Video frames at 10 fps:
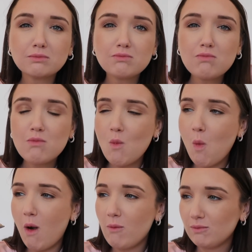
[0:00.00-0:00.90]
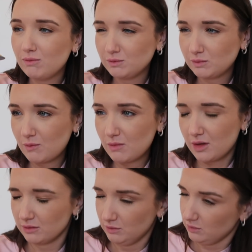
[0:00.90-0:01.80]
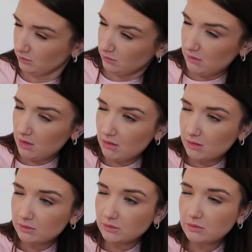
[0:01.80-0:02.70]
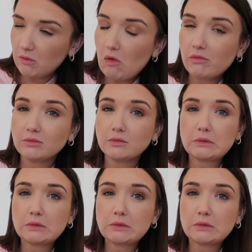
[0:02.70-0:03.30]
What was it? The good one when you actually. You're